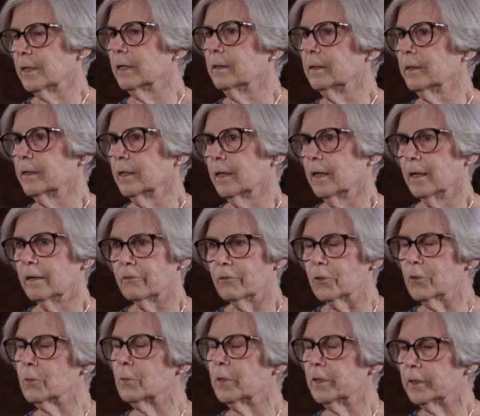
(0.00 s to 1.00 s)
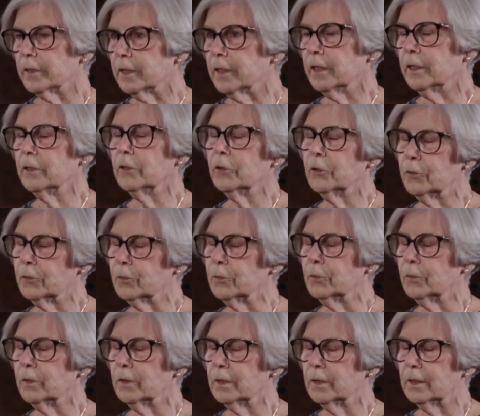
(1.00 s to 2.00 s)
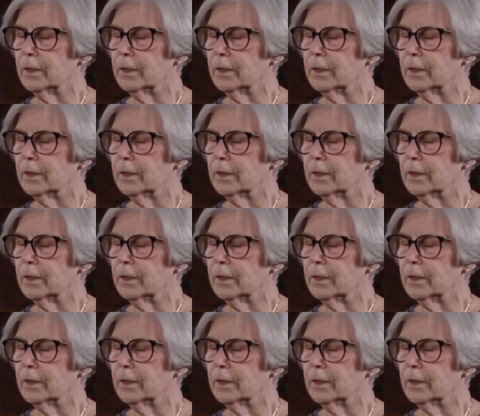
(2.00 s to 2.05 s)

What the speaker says: telling everyone he knew,